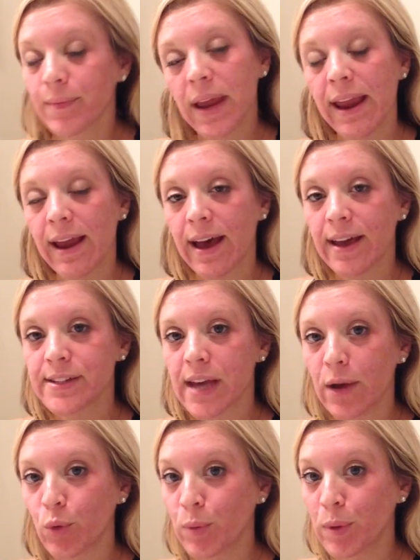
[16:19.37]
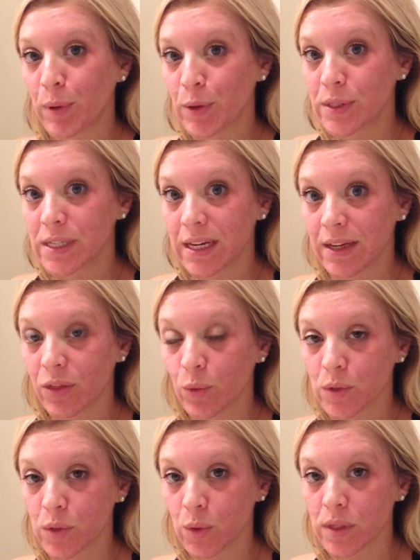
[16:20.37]
and I will be posting the
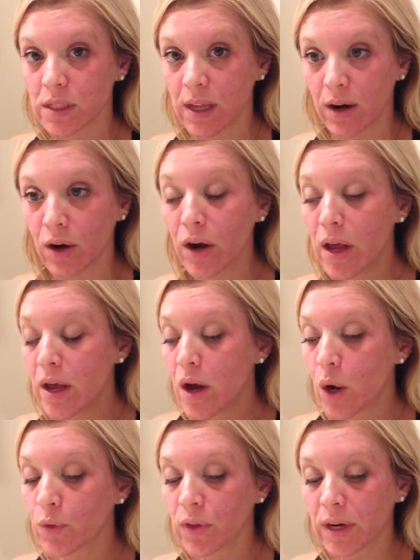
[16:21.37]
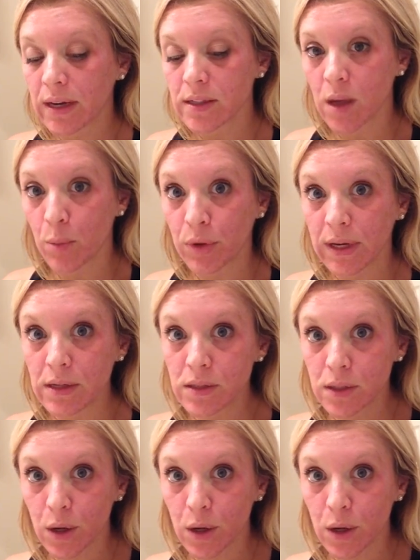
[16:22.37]
results there over the next couple days.